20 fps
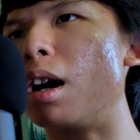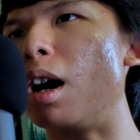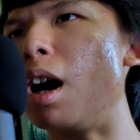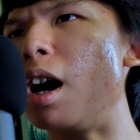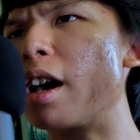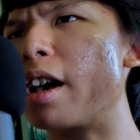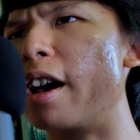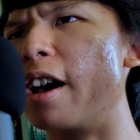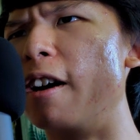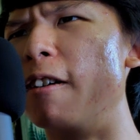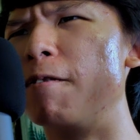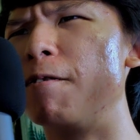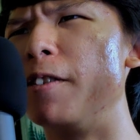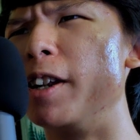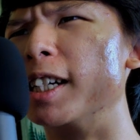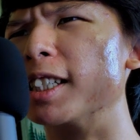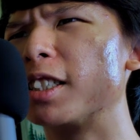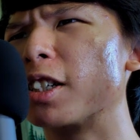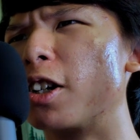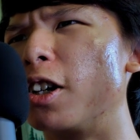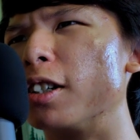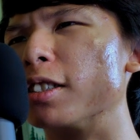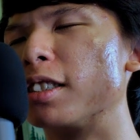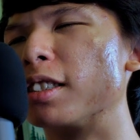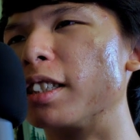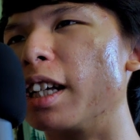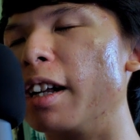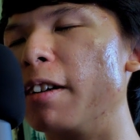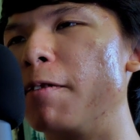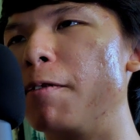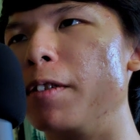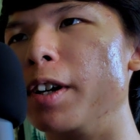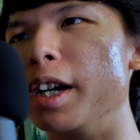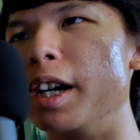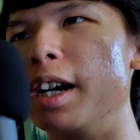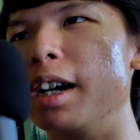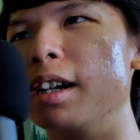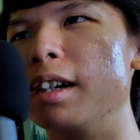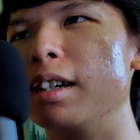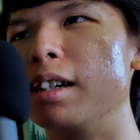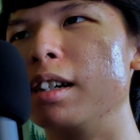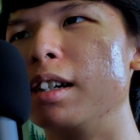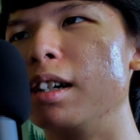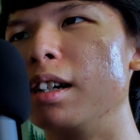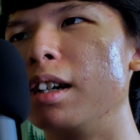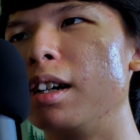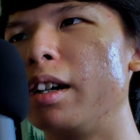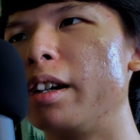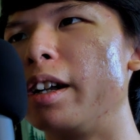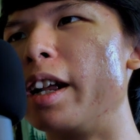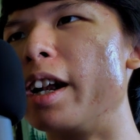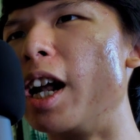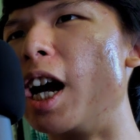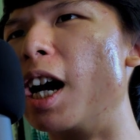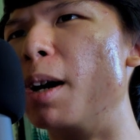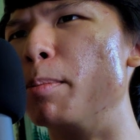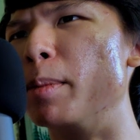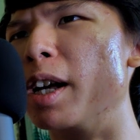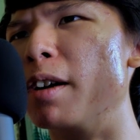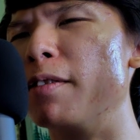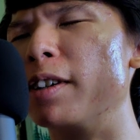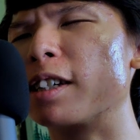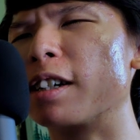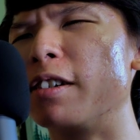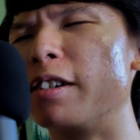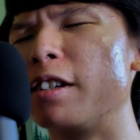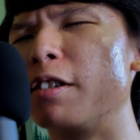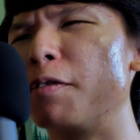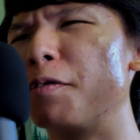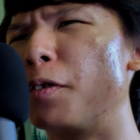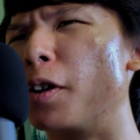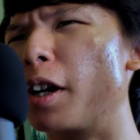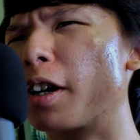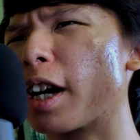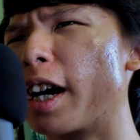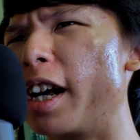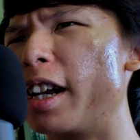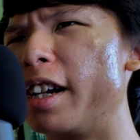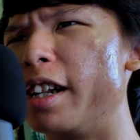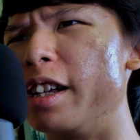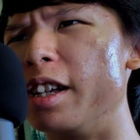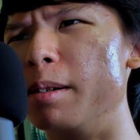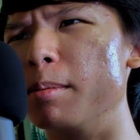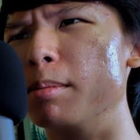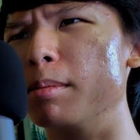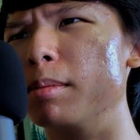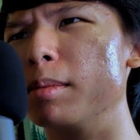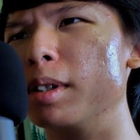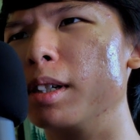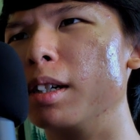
I have this constant fear that I'm never going to forget him.